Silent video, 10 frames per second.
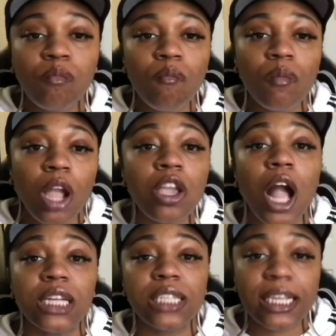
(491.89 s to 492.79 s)
Y'all, it
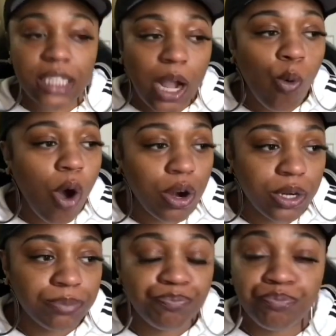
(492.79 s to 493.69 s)
tastes like water.
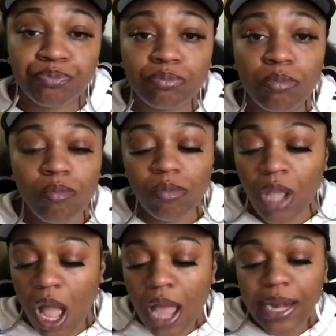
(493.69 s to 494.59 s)

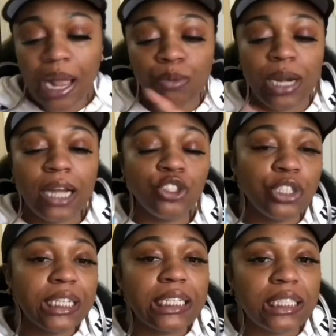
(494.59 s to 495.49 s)
Now, when I drink
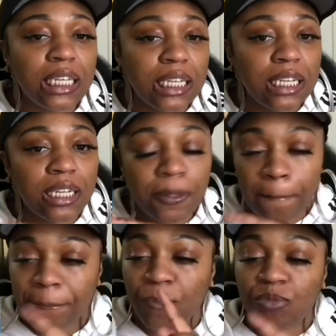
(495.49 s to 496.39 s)
it
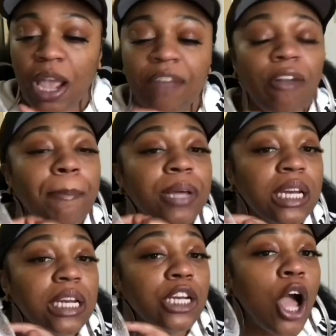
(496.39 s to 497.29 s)
if I put it in
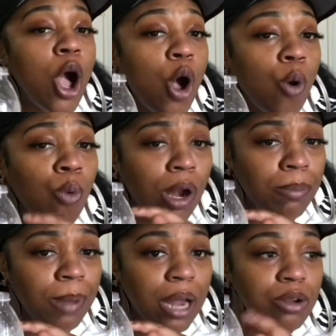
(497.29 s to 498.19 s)
the whole water
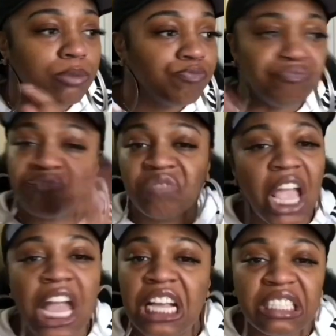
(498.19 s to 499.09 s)
bottle,
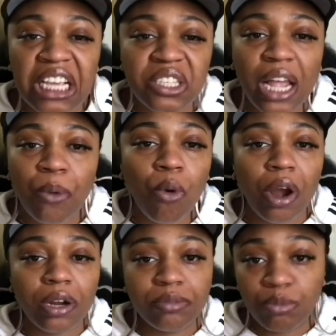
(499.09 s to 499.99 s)
it tastes like water
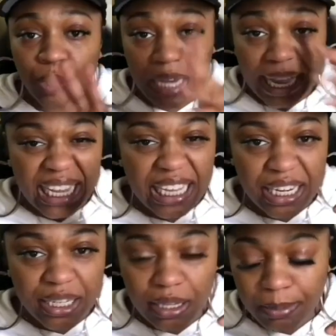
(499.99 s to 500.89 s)
with like a hint of
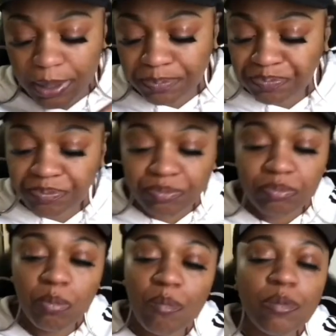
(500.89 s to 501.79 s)
lemon.
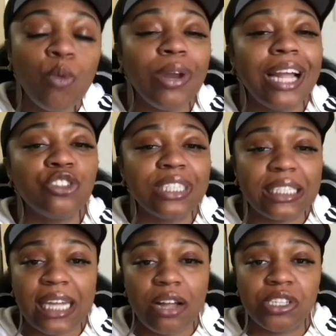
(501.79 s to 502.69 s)
When I drink it
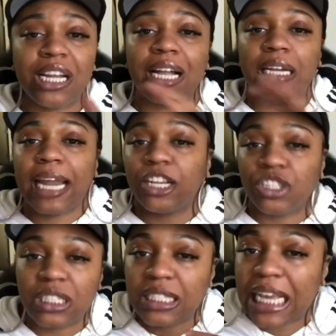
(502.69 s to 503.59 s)
down here, I can actually
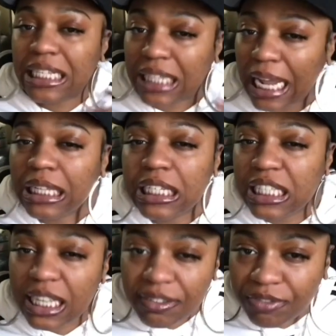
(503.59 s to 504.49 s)
taste like the tea
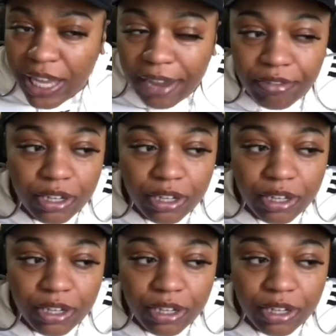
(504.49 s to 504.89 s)
flavor.